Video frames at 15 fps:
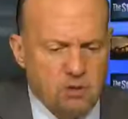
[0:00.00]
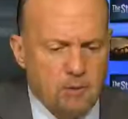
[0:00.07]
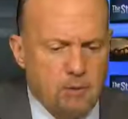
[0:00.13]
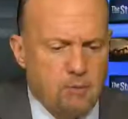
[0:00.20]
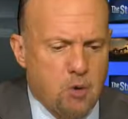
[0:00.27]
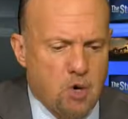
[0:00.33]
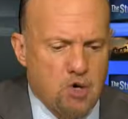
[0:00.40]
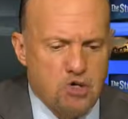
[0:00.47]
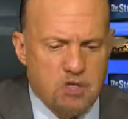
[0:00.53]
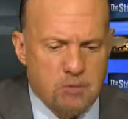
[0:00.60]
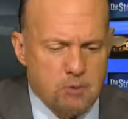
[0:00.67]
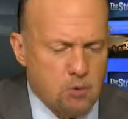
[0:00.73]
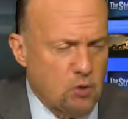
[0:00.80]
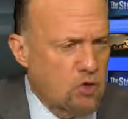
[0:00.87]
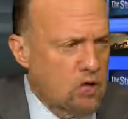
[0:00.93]
limited
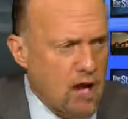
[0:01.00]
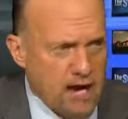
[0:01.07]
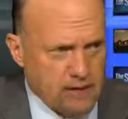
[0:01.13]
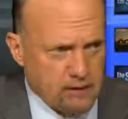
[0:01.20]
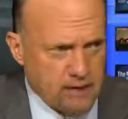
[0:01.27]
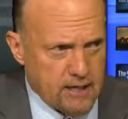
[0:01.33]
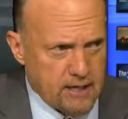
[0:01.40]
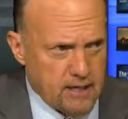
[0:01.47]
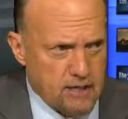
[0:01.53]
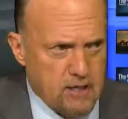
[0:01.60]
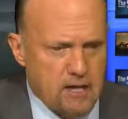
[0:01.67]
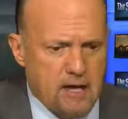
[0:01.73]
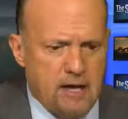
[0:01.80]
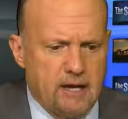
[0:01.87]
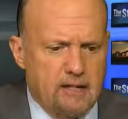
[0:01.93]
partnerships were annihilated uh,